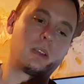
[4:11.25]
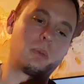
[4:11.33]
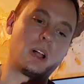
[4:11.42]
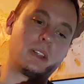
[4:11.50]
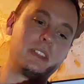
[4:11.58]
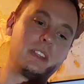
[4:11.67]

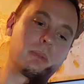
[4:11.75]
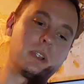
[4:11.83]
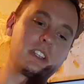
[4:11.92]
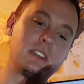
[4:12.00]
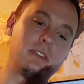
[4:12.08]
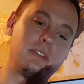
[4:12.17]
Well, in the
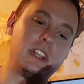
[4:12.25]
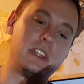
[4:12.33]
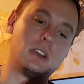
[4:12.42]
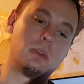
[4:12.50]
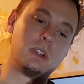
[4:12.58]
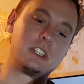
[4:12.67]
original
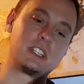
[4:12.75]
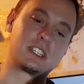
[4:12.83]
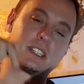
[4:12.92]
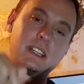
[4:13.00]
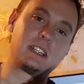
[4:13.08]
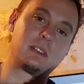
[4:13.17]
video, which
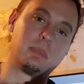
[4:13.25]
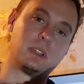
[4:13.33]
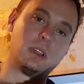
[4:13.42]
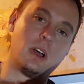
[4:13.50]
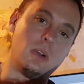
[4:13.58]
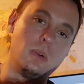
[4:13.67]
is linked
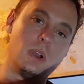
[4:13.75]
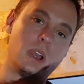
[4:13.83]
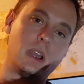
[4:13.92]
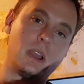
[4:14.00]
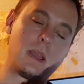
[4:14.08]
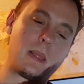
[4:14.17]
below,
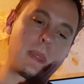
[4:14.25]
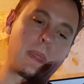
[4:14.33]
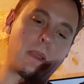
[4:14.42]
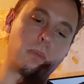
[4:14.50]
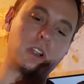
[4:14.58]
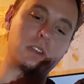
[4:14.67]

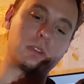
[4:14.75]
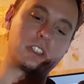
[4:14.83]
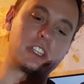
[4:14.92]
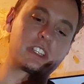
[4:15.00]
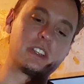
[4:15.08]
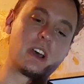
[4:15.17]
which
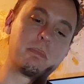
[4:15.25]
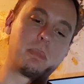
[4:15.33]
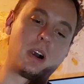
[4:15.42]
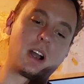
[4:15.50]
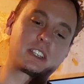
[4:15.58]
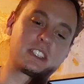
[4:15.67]
was just an
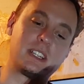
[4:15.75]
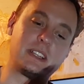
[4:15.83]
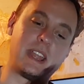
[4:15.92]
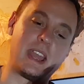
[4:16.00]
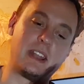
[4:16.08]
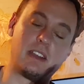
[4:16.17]

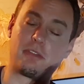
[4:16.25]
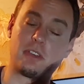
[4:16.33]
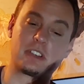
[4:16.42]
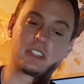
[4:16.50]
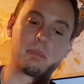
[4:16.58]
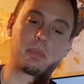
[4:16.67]
unboxing and a
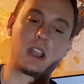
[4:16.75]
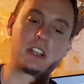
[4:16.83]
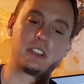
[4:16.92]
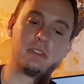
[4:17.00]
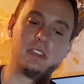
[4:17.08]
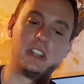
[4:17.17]
first
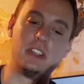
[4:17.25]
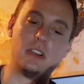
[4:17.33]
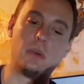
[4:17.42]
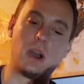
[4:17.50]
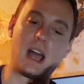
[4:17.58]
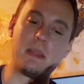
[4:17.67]
impression
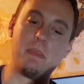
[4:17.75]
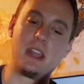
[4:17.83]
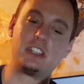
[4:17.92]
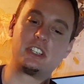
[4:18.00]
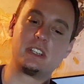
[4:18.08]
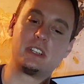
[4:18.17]
video, I
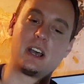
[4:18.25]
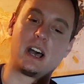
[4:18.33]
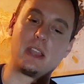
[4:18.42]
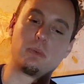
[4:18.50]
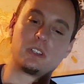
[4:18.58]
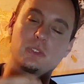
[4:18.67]
mentioned
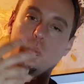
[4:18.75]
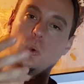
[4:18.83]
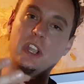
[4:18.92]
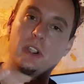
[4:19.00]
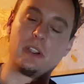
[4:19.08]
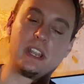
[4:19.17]
I was
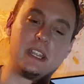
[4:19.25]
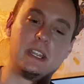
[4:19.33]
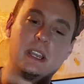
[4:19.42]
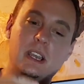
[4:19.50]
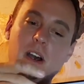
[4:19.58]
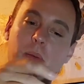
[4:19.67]

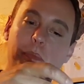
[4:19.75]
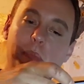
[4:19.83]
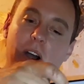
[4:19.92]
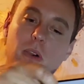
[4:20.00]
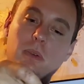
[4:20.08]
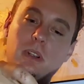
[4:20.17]
wary
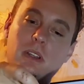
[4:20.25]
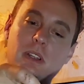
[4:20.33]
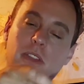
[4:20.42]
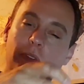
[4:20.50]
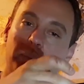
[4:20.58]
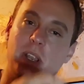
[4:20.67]
about
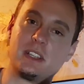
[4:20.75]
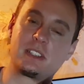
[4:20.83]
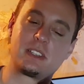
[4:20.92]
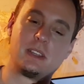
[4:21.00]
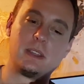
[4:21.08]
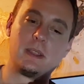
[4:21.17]
the
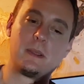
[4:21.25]
wrist.